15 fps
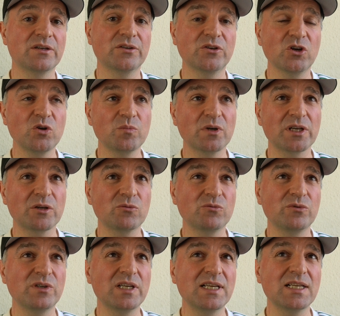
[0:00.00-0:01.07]
Nobody
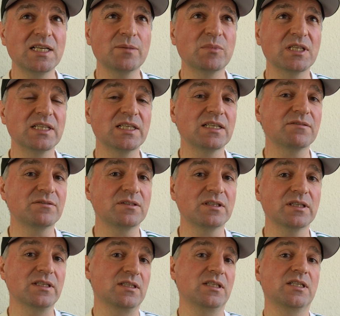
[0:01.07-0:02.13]
really believed
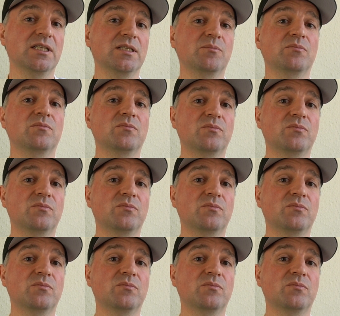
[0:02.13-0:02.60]
that the